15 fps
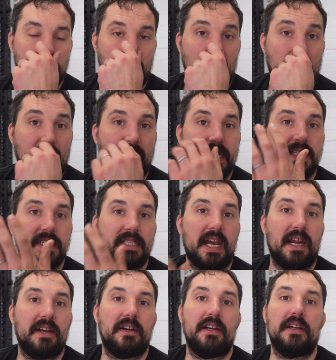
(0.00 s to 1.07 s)
to a high
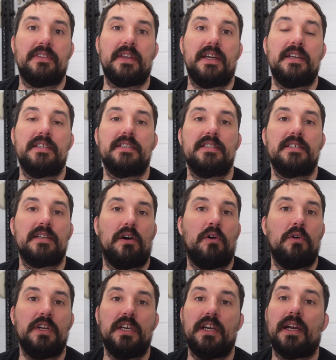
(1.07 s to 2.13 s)
standard that it is
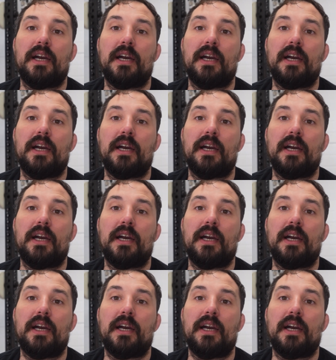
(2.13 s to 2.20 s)
only